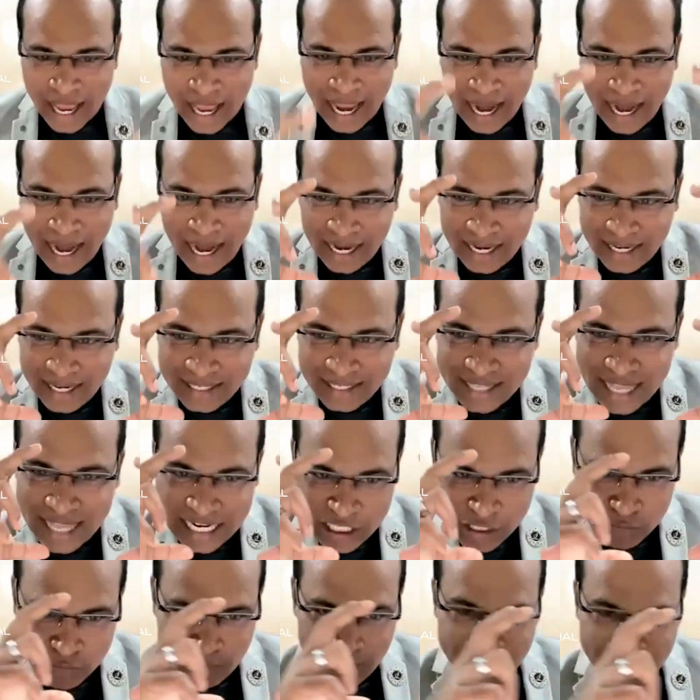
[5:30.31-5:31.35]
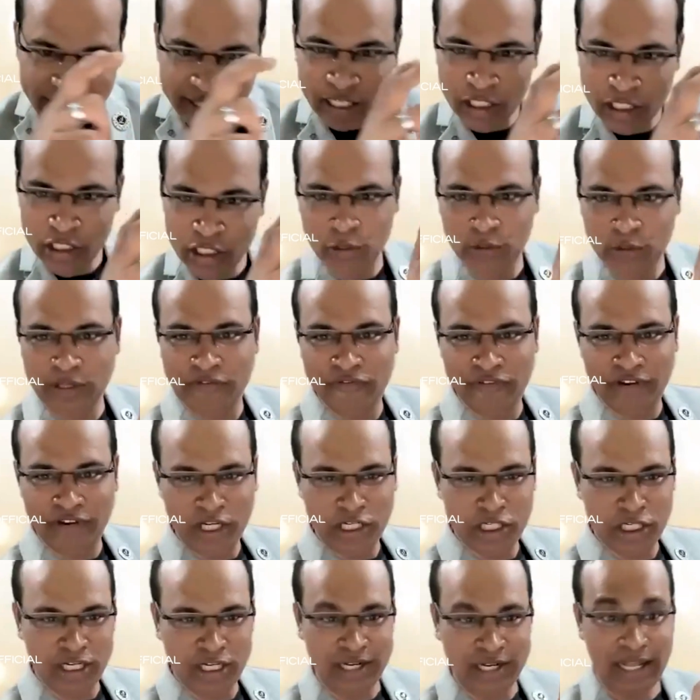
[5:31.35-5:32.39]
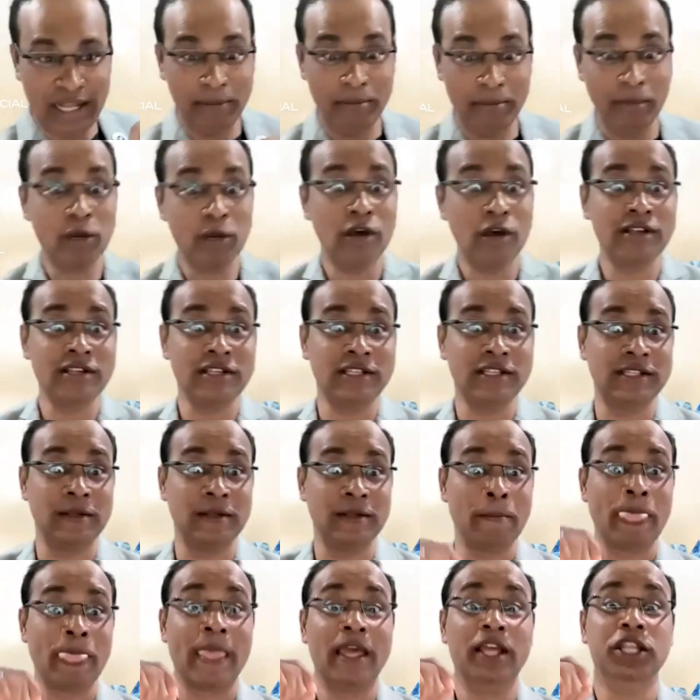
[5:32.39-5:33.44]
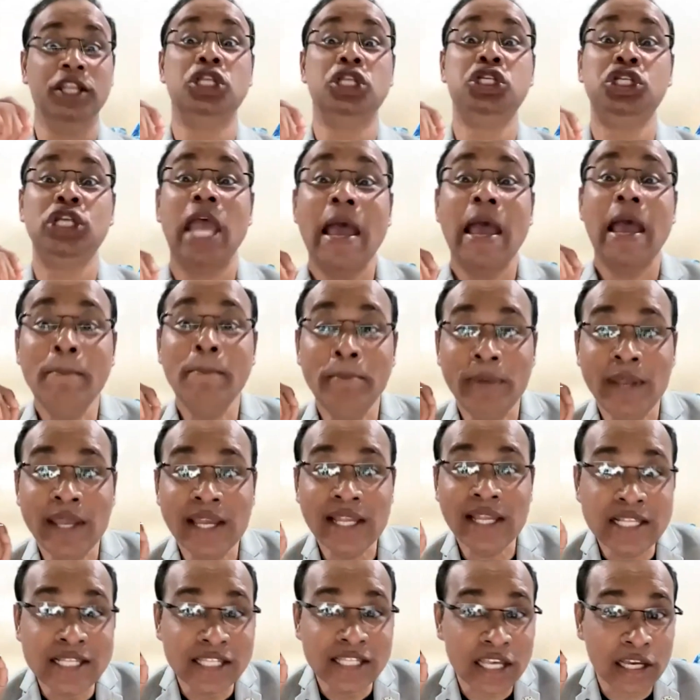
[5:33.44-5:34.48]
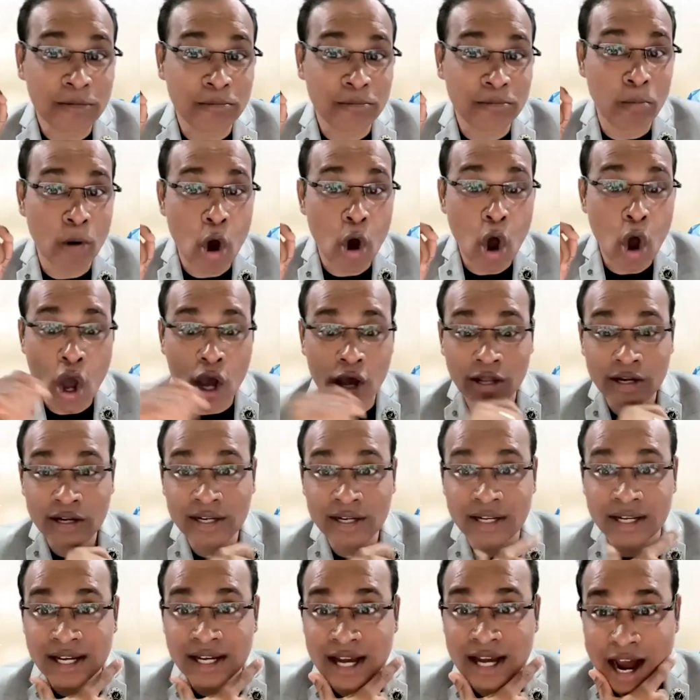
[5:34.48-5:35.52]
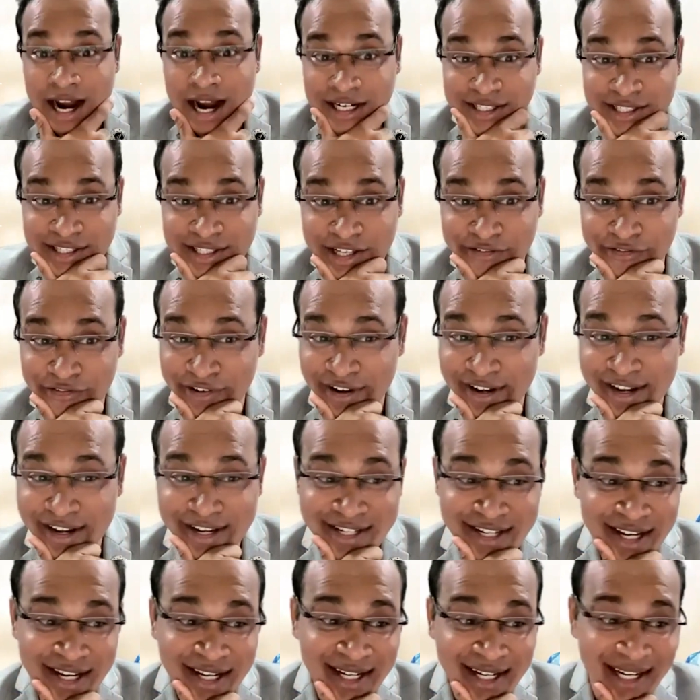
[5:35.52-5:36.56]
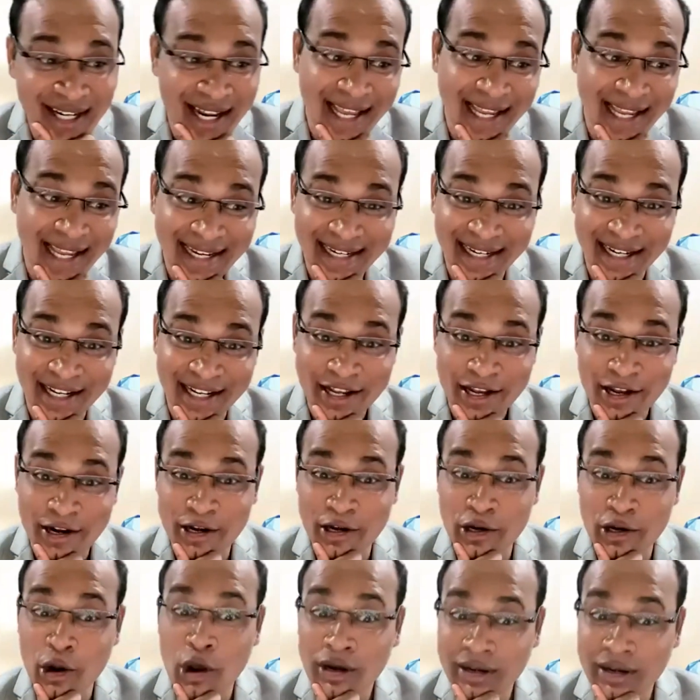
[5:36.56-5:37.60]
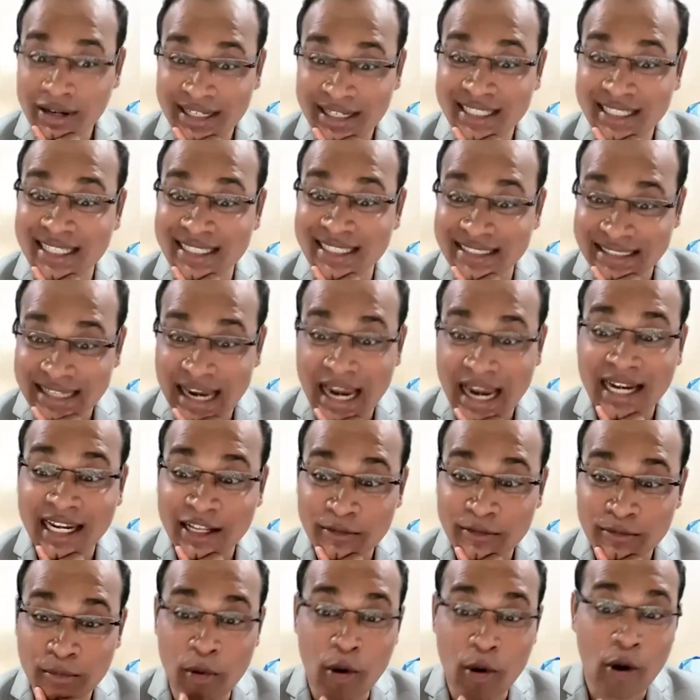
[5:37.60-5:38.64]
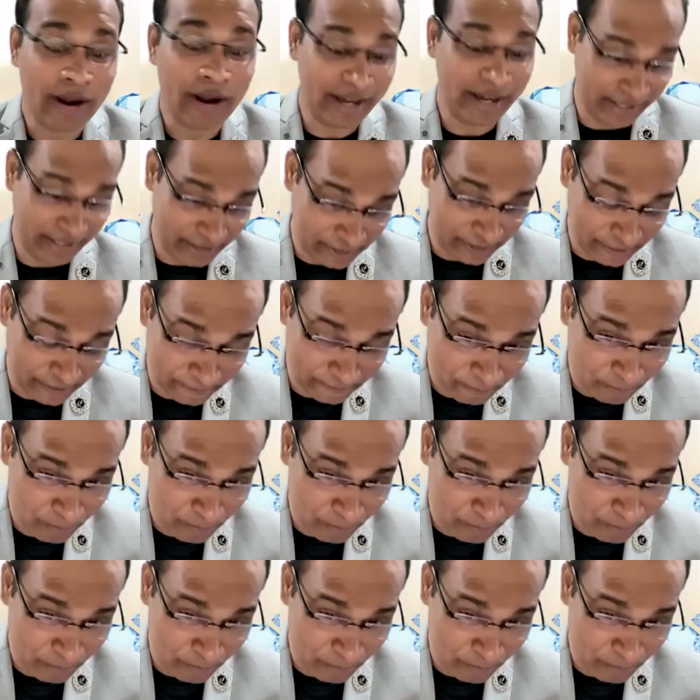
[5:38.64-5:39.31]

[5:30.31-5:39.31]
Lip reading: And that's where they show the finishing line, because the champions are born at the finishing line, not at the starting point.